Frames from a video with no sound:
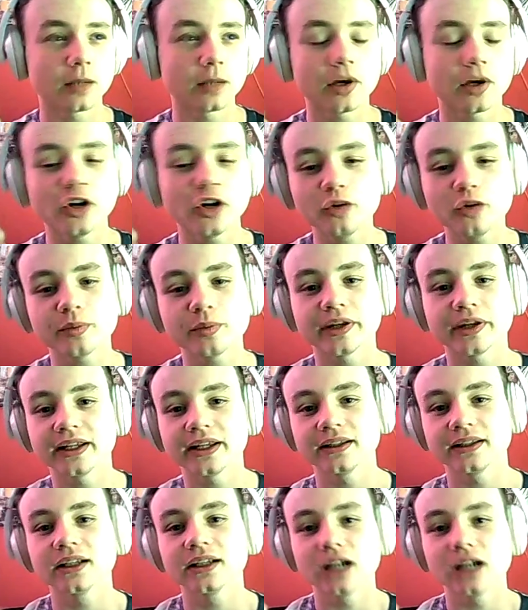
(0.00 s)
I'm
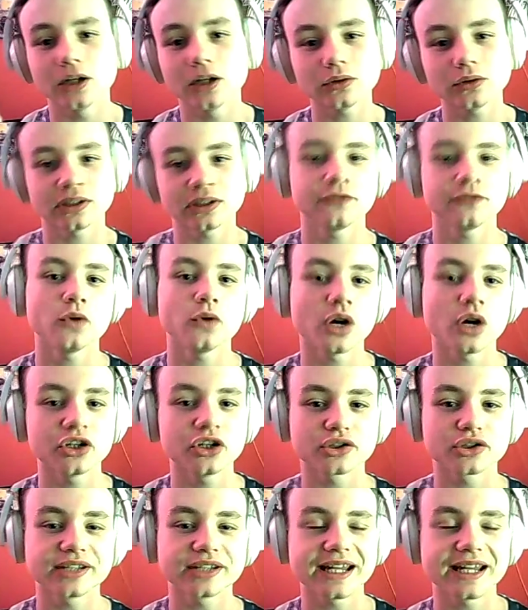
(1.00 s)
hoping, a lot like
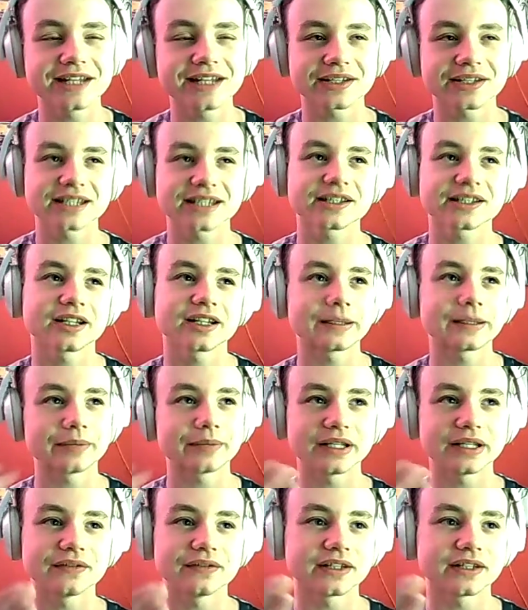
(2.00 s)
400 Days, this is going to
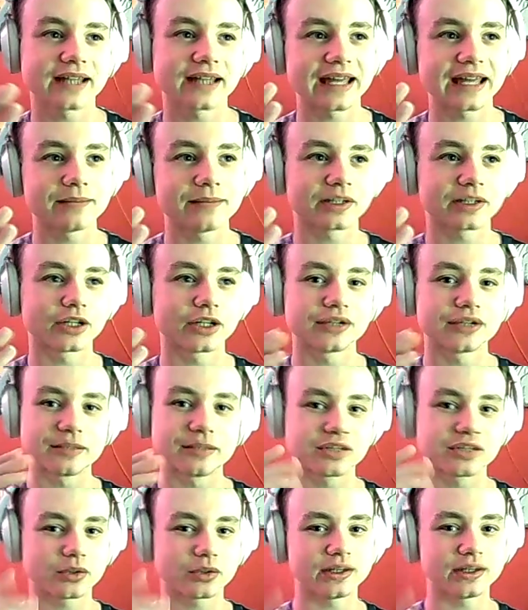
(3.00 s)
be the game that goes
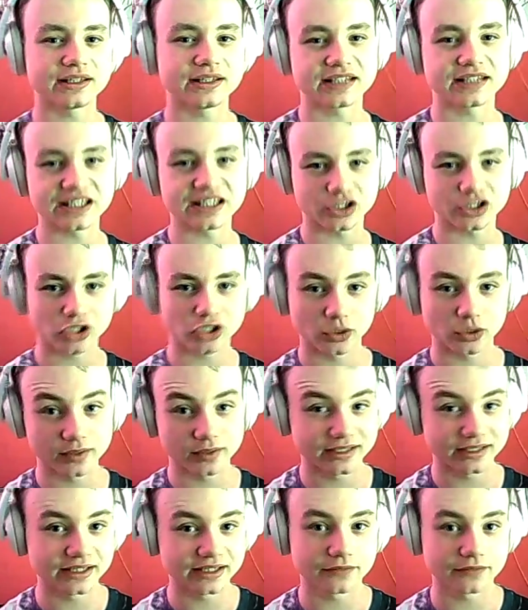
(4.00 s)
in between Season 2
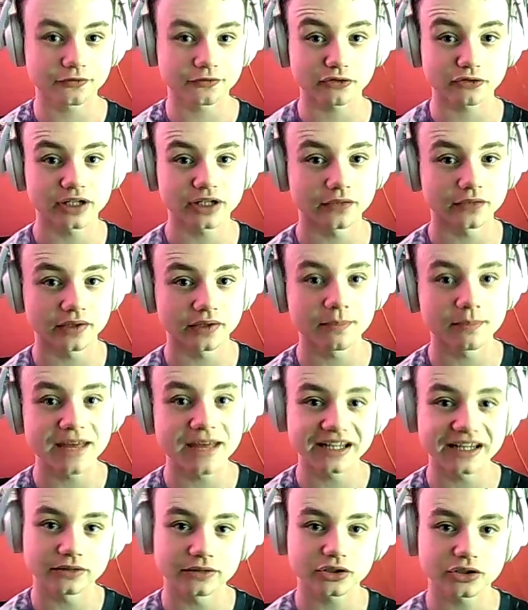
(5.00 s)
and Season 3 of the
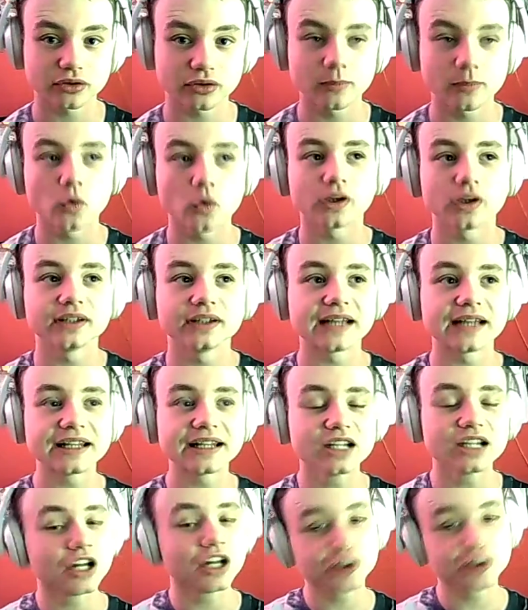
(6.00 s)
mainstream Walking
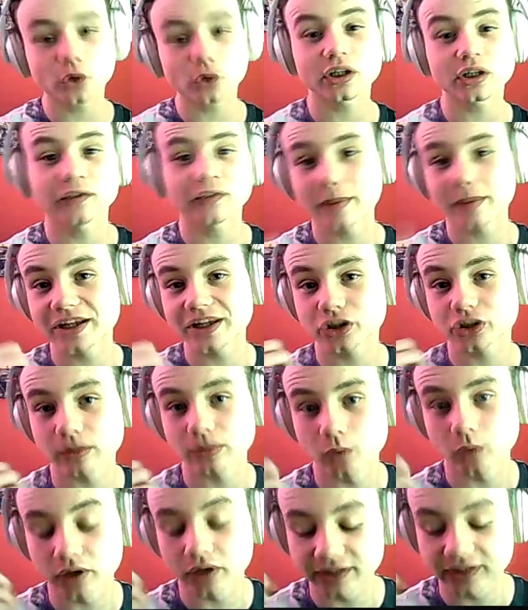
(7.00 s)
Dead. Talking of the
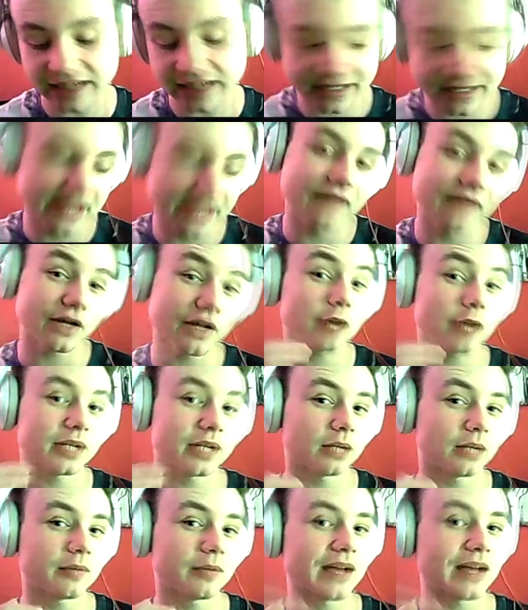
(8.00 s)
mainstream Walking Dead, that will be
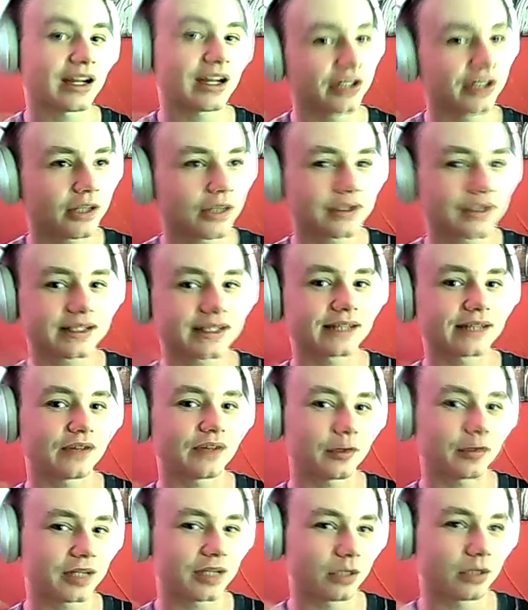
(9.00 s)
coming back. I know I said
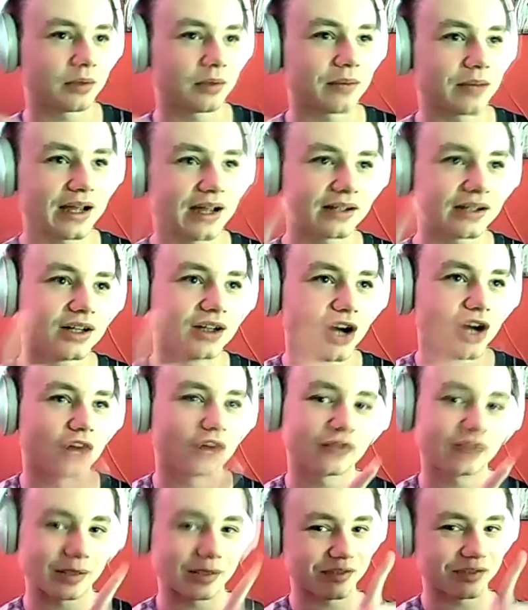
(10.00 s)
that will be coming back
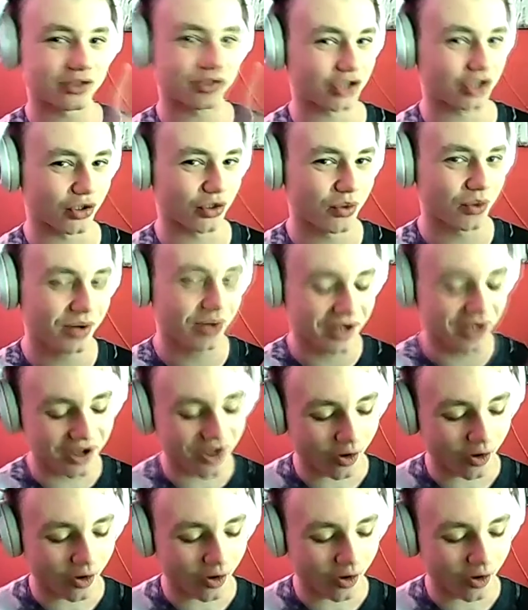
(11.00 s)
after Episode 2.